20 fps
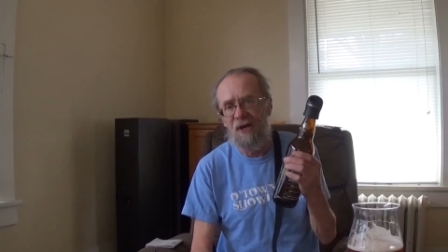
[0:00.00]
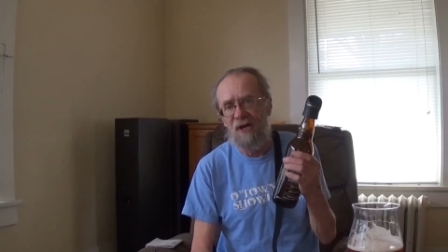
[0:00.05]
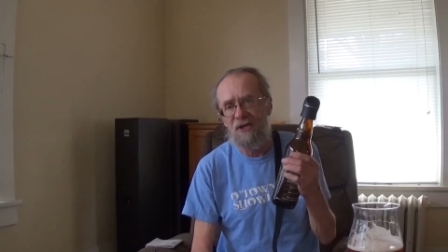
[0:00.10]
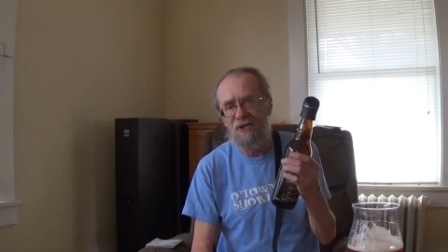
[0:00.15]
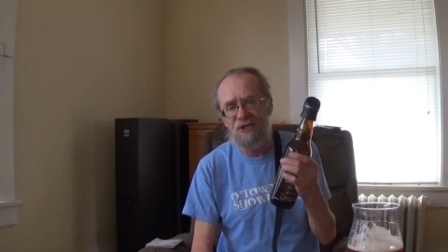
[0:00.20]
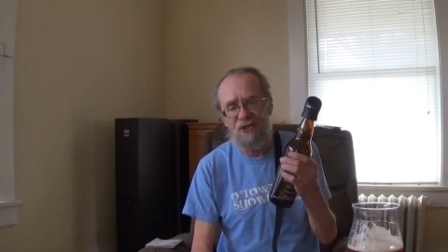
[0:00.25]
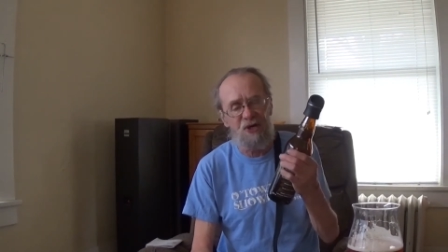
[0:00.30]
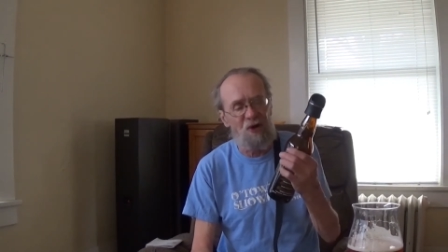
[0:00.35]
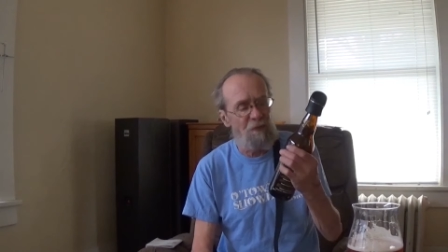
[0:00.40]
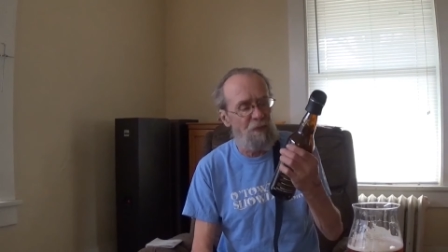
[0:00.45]

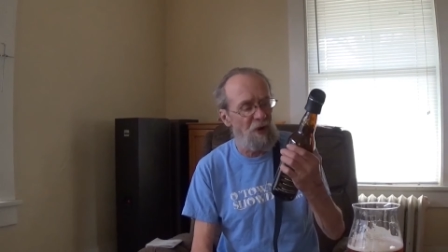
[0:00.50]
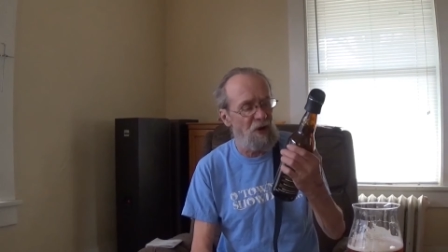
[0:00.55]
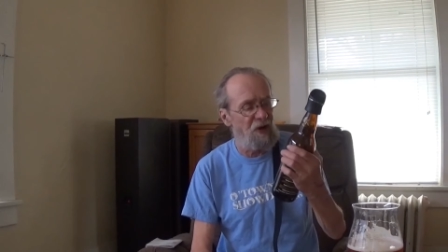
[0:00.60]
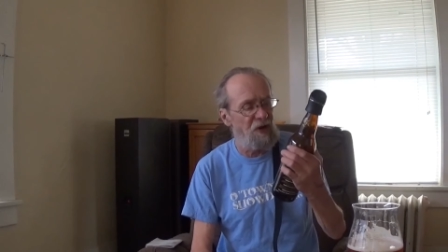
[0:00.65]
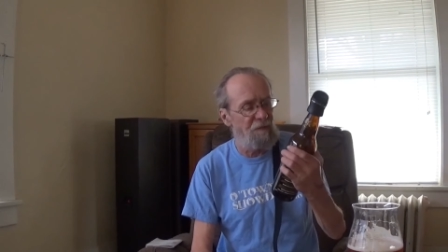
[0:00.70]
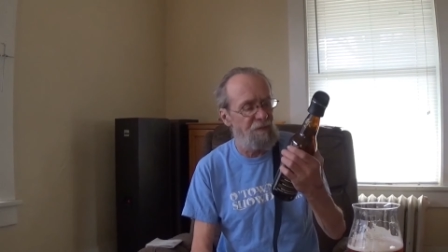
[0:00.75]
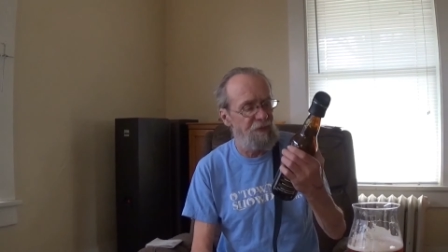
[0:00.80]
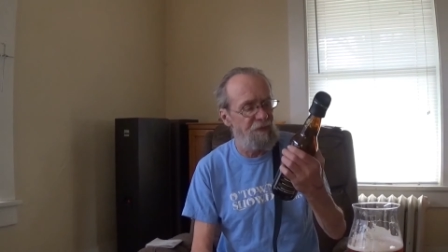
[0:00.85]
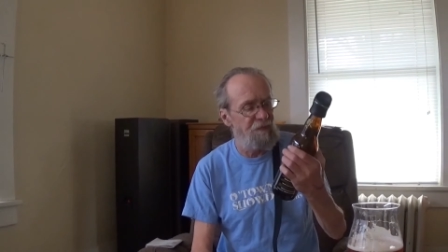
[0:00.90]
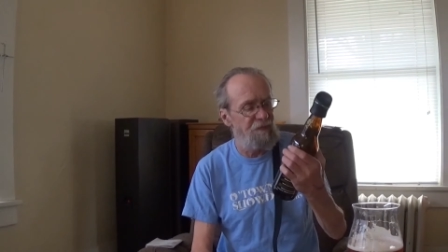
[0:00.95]
still
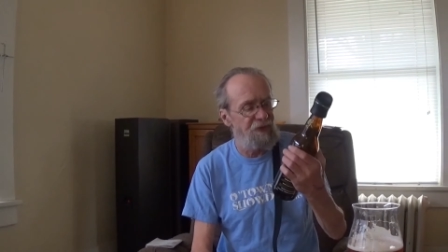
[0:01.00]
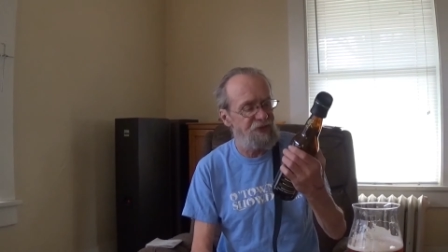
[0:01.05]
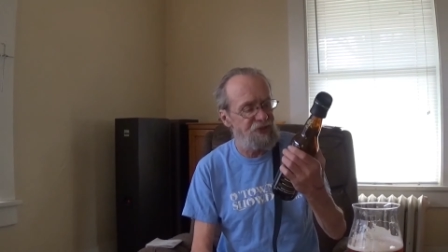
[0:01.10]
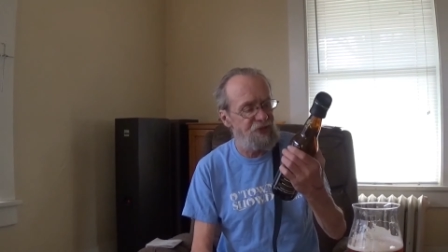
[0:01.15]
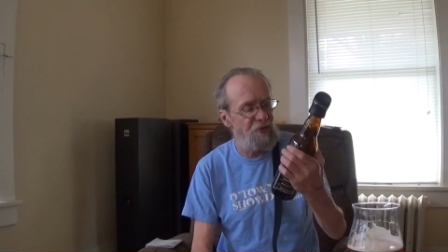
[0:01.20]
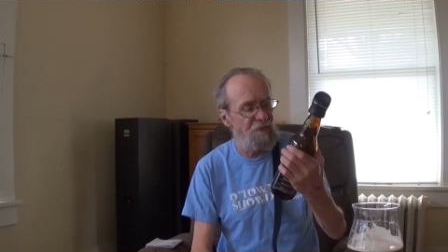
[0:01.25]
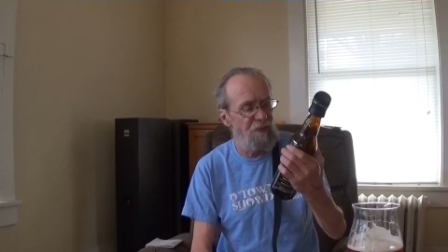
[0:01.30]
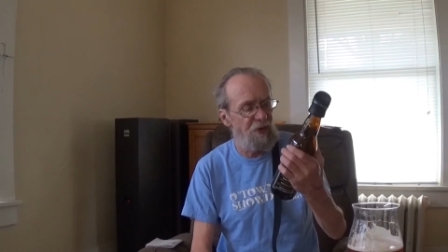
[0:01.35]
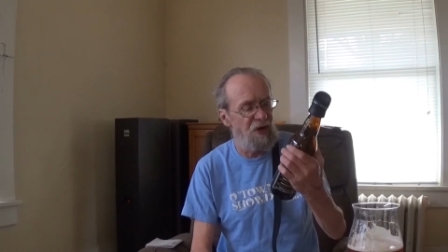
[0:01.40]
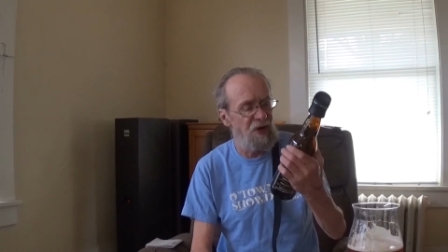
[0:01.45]
pretty,
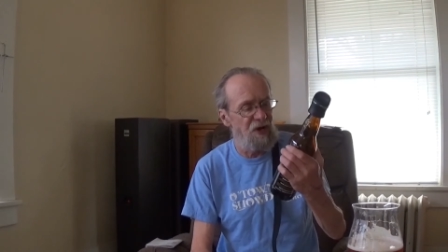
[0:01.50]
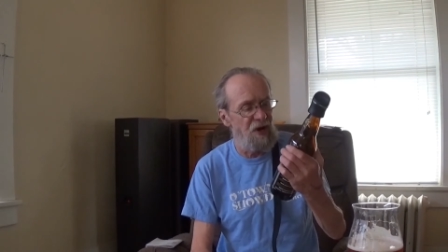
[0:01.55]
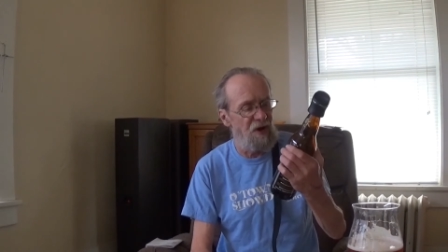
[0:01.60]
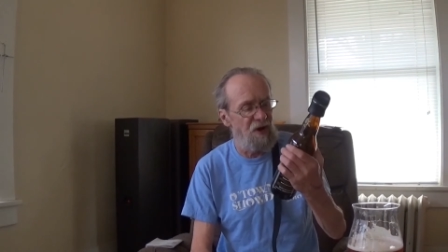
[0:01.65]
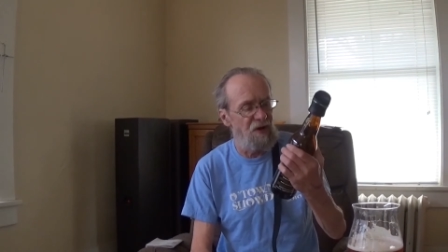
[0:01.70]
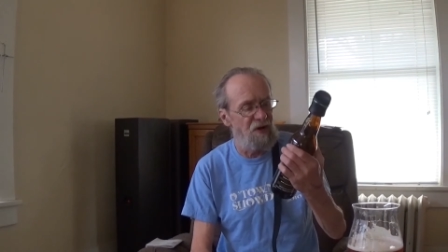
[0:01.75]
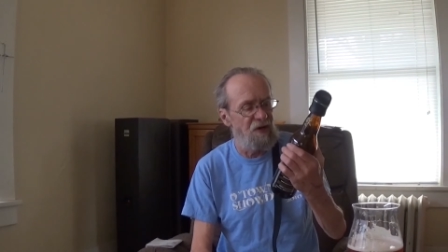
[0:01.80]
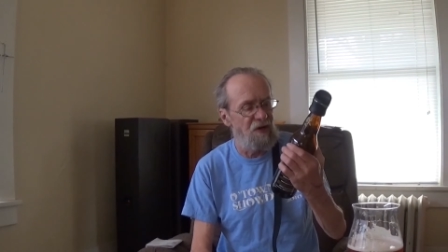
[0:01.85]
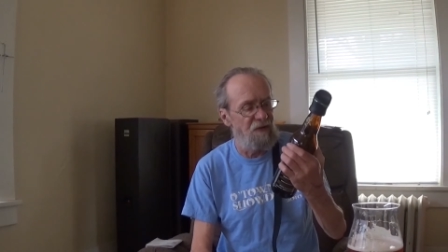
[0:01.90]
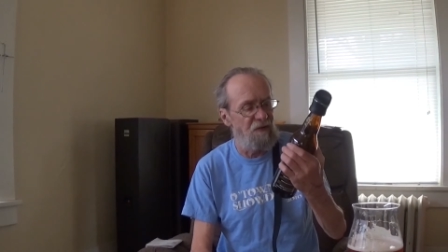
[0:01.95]
still pretty
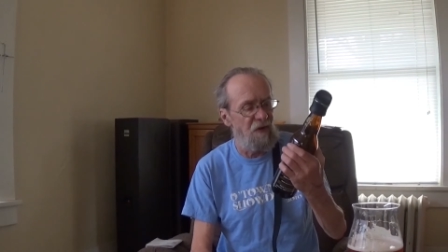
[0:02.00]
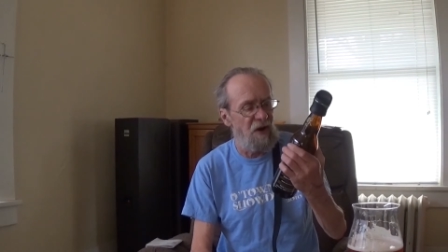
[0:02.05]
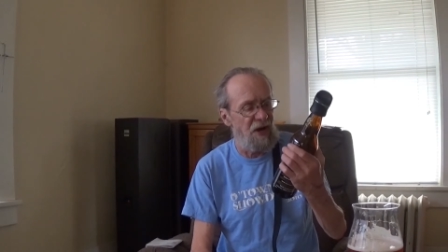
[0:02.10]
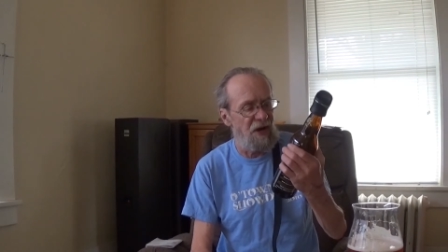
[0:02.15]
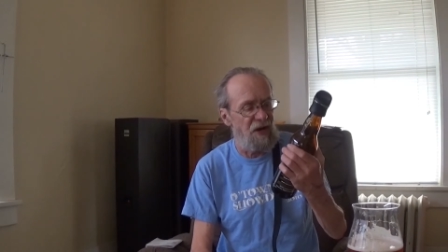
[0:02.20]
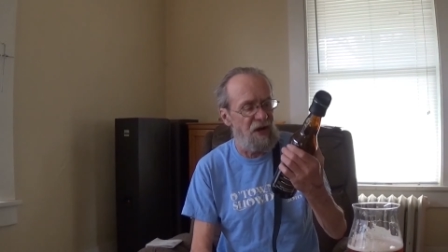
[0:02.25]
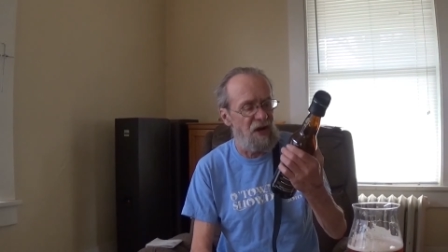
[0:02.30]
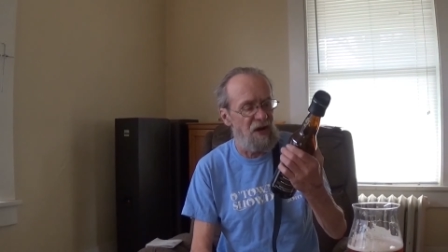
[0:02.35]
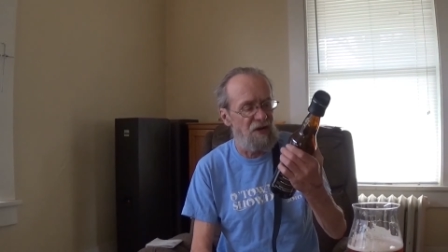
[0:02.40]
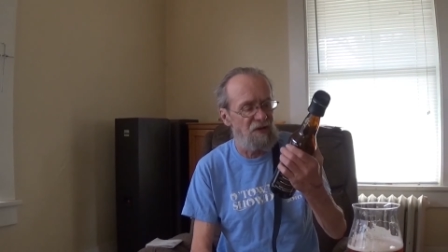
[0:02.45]
darn good
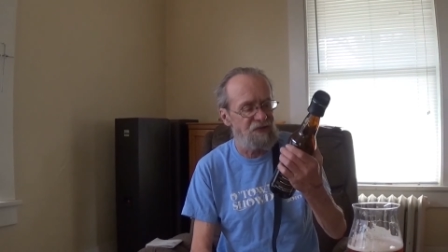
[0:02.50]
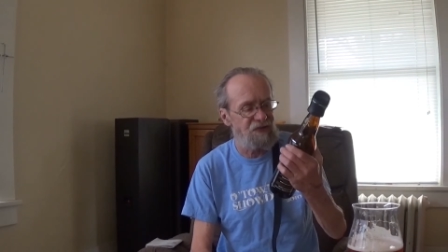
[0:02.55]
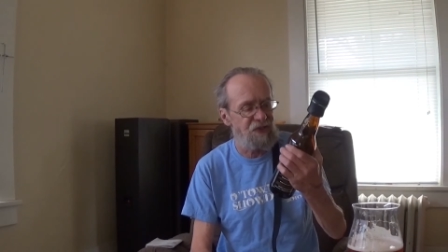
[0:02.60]
right now.